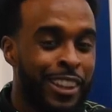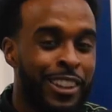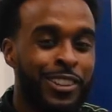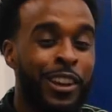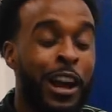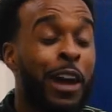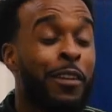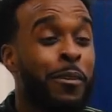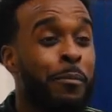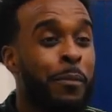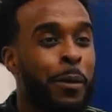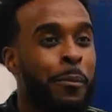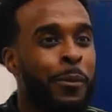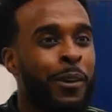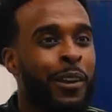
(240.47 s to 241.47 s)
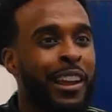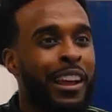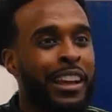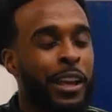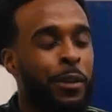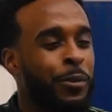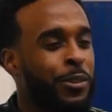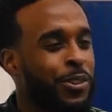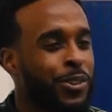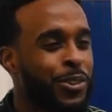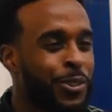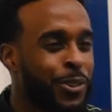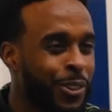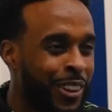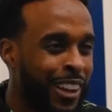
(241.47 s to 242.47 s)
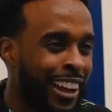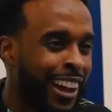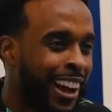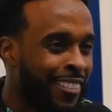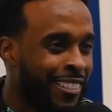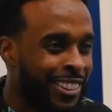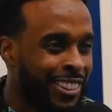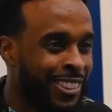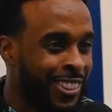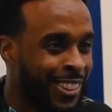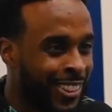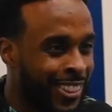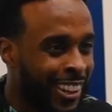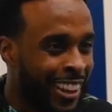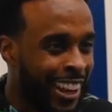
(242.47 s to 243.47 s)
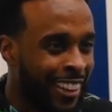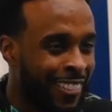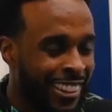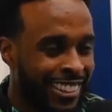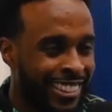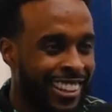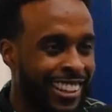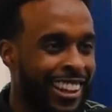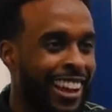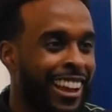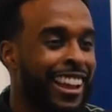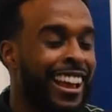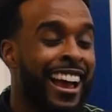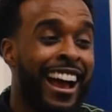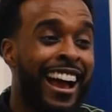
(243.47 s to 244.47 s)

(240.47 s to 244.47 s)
So I remember like it was a school night, obviously Tuesday night, Wednesday night.